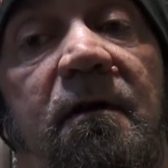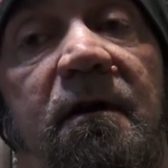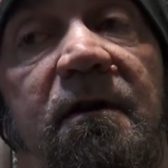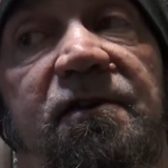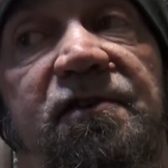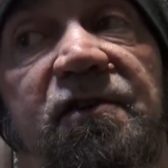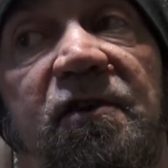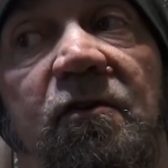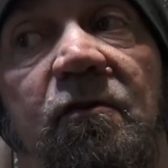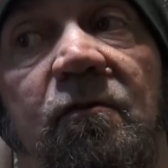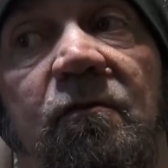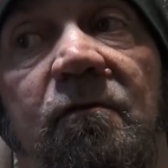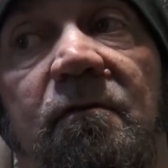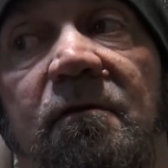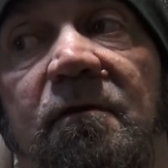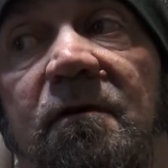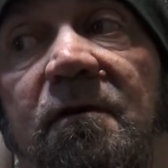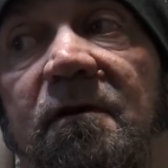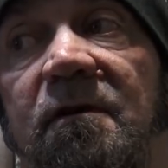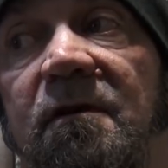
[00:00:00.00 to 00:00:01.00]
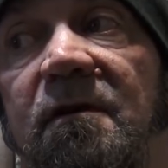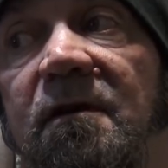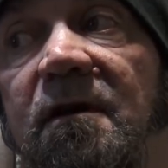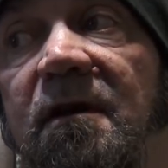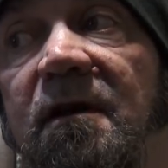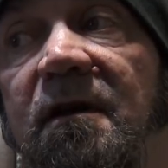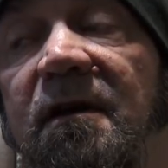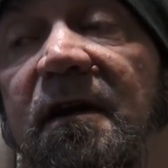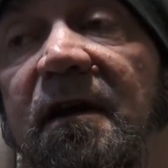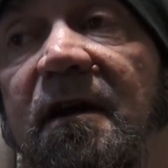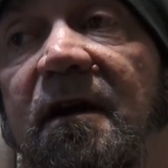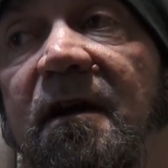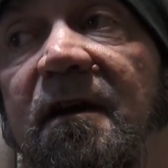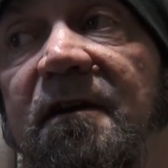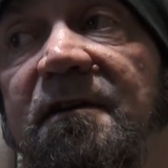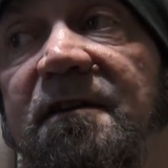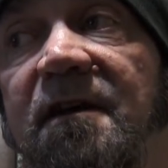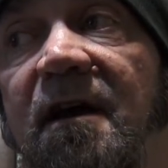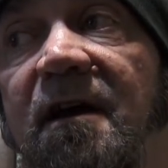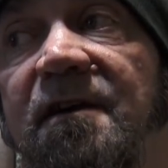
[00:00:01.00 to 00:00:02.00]
And so, and that
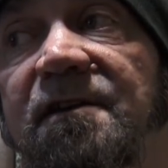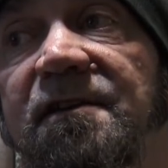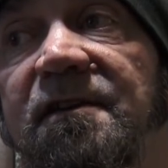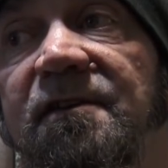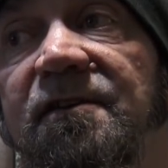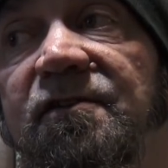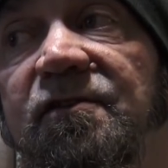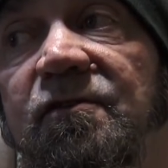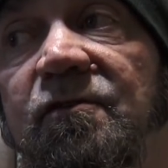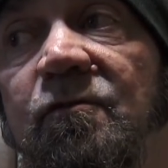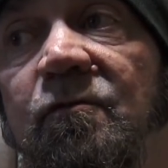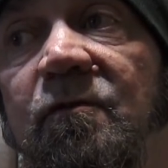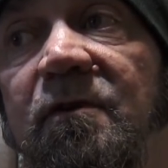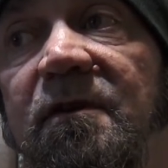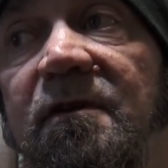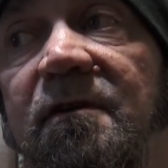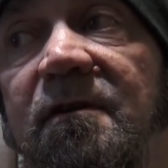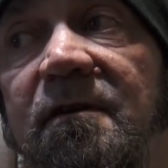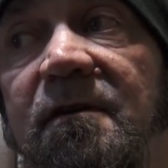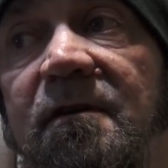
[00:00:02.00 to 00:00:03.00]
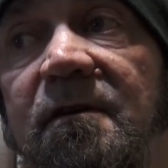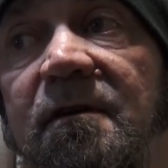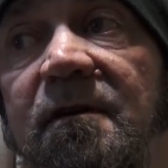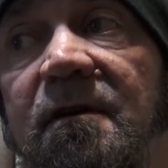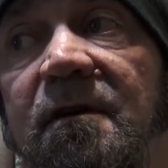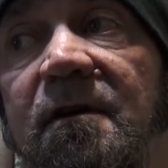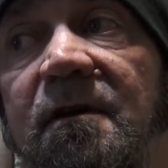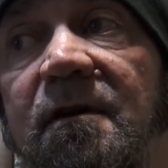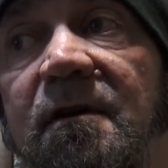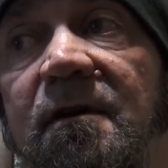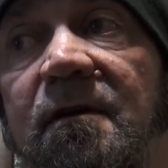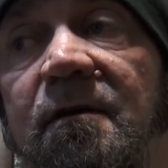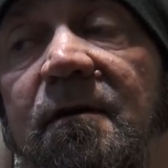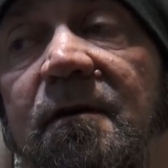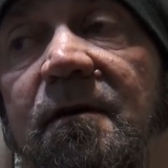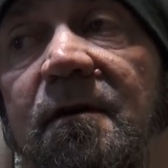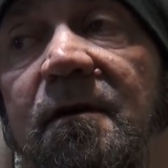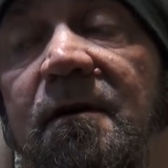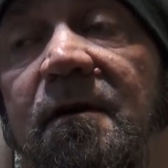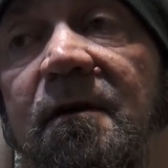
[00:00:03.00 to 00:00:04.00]
kind of ties into when,
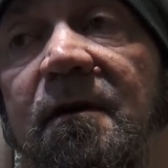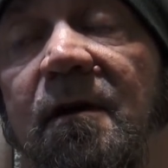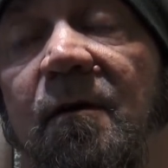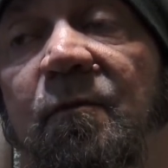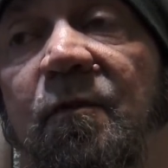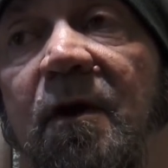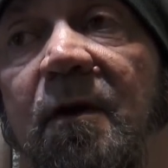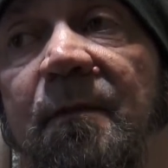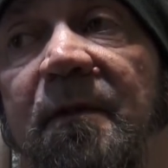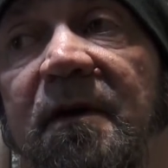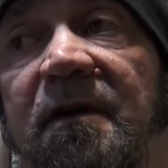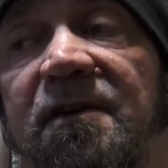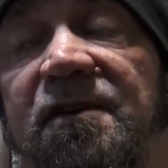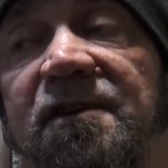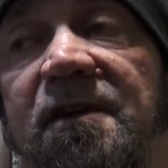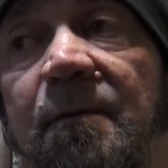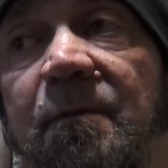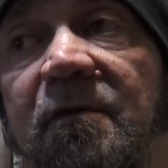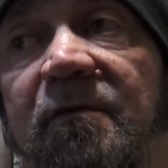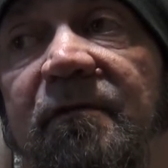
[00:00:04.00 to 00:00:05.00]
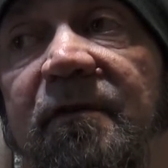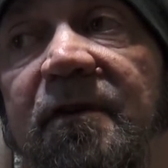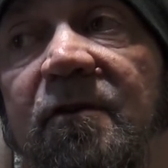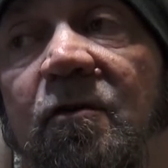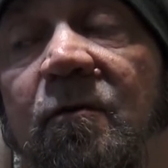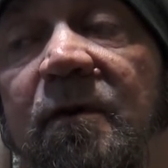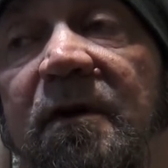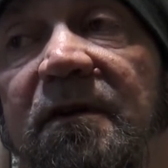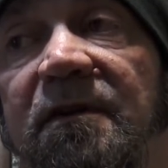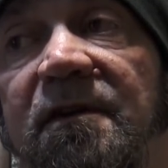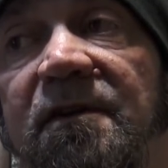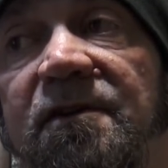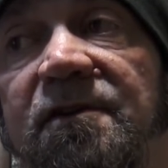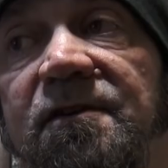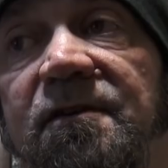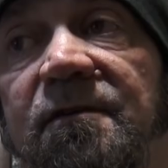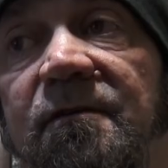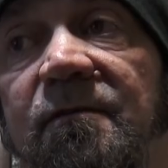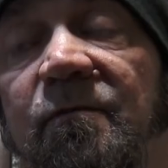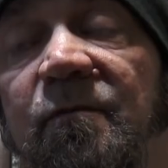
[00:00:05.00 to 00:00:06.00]
and I'll probably make a separate video about
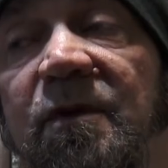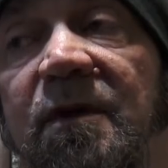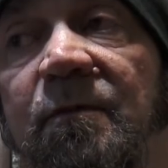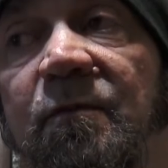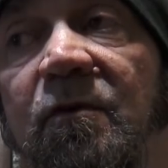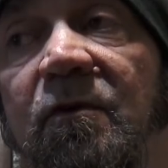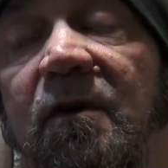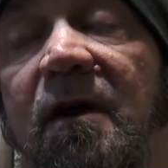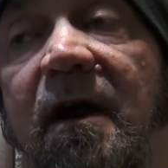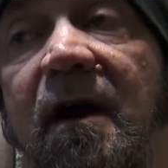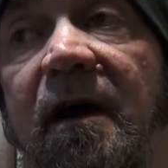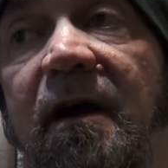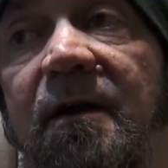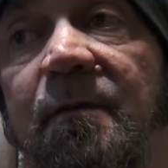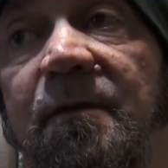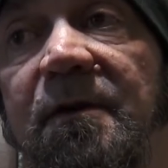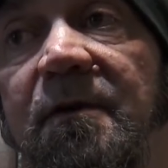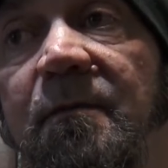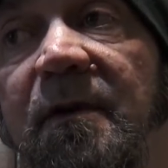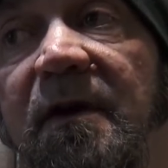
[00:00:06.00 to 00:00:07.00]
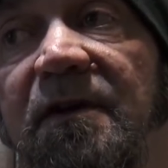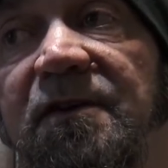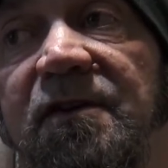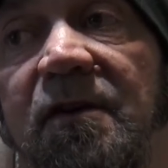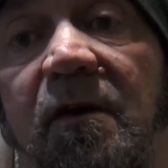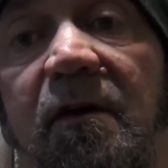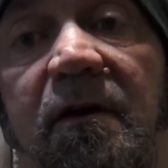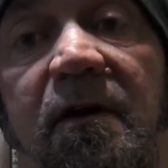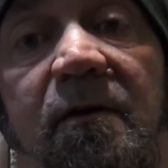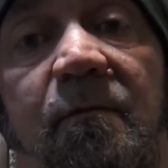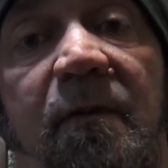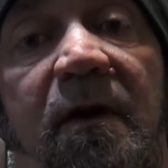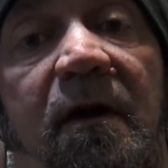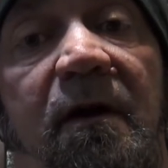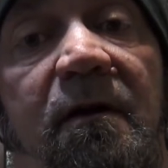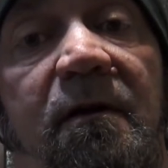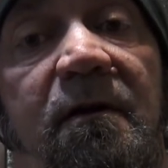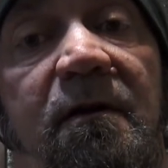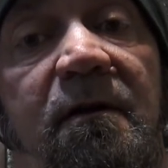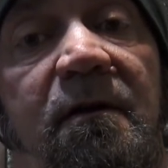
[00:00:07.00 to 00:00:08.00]
this. People are adamant about talking
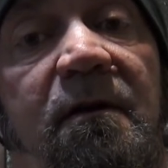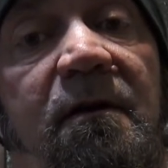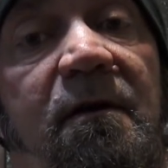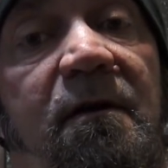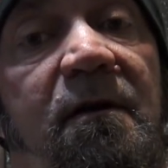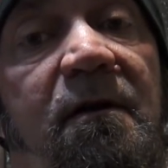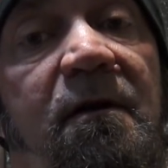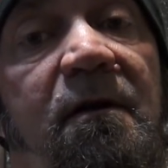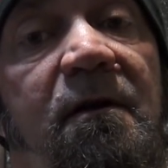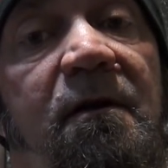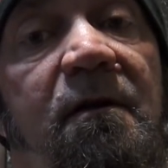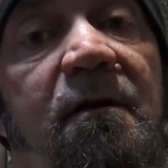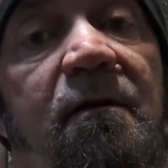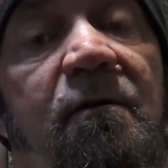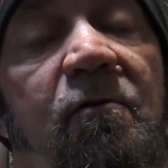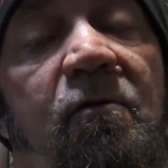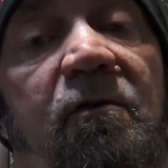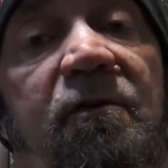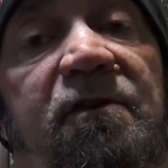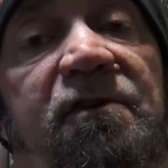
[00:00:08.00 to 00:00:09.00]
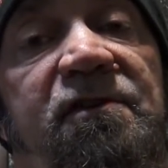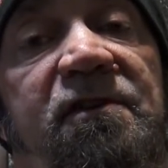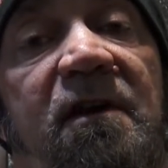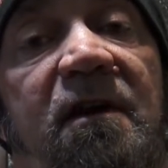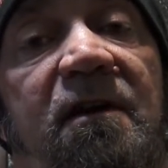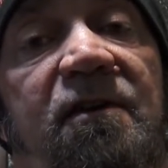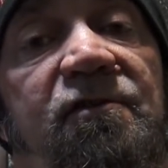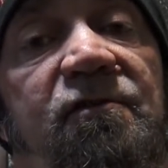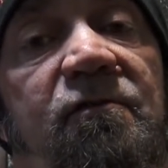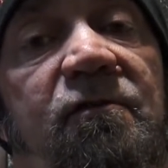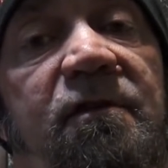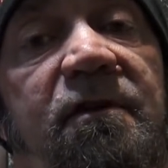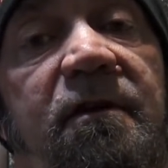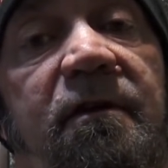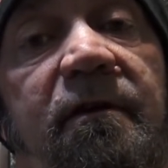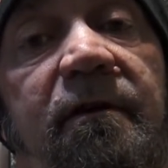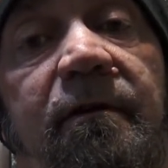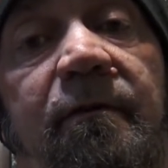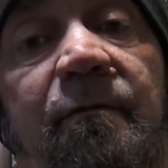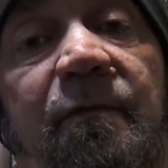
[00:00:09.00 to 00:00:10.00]
about, well, these guys on
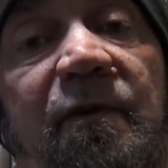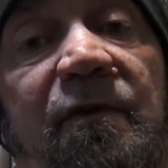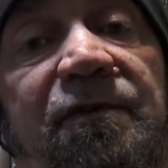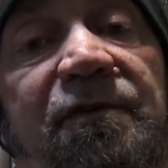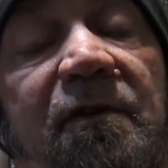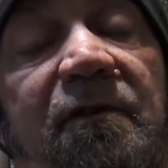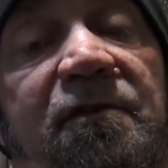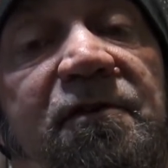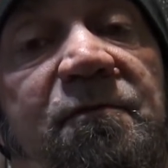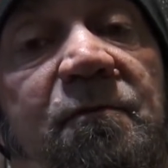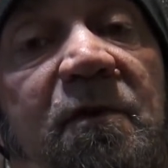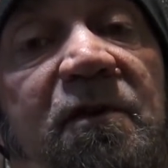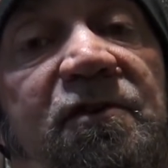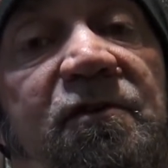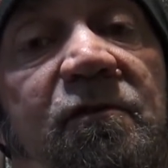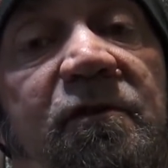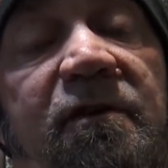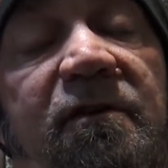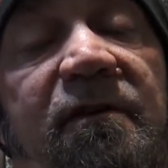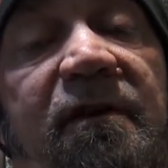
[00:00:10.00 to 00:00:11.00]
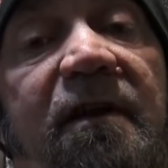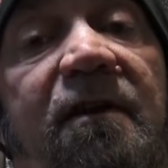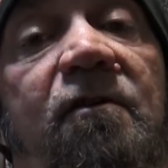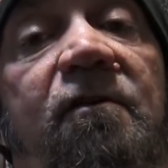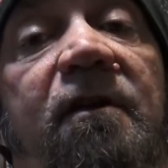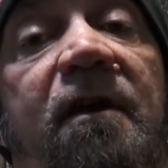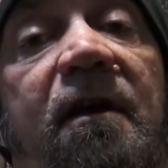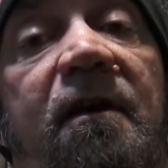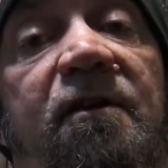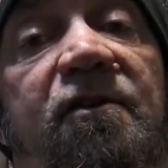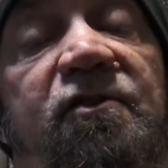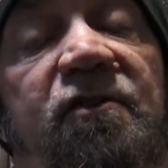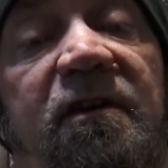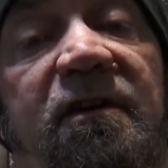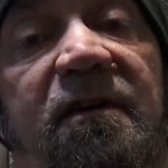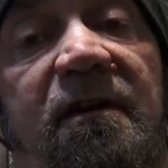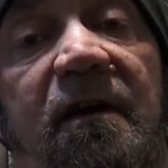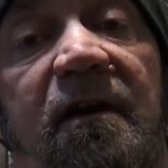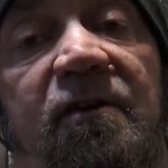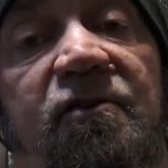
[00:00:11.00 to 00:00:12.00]
gear and built all this muscle gear. They don't know how to
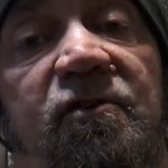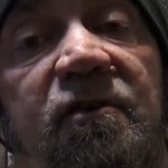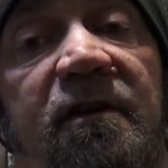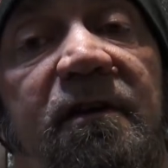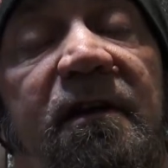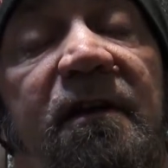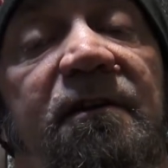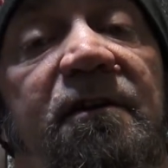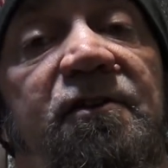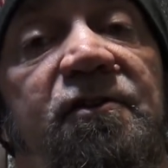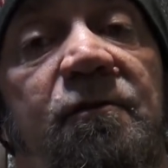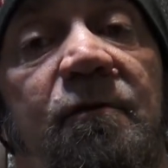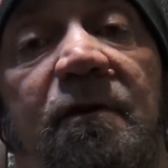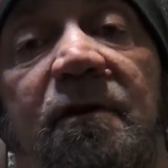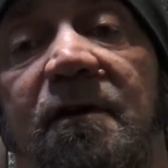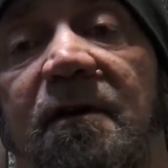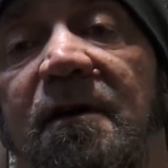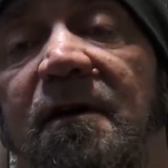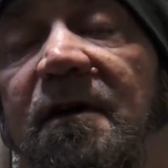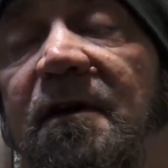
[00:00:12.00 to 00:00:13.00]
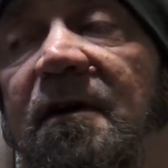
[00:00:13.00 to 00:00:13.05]
train naturally. That doesn't work.